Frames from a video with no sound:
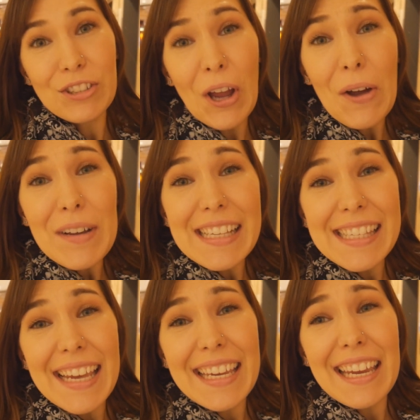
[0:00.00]
Joe is
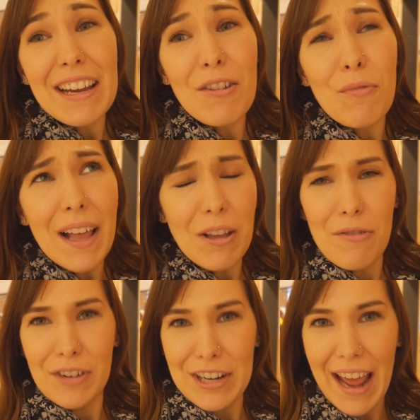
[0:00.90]
taking well
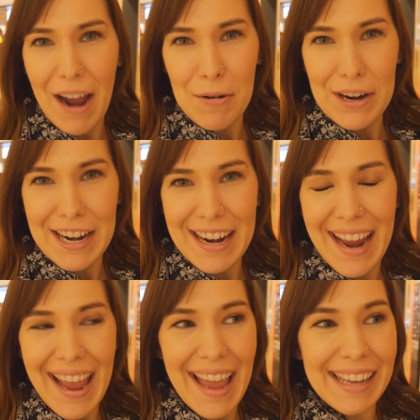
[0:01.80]
over an hour,
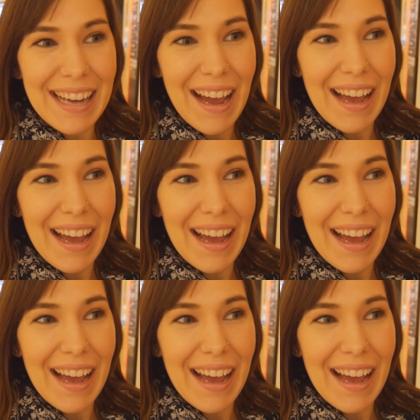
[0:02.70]
and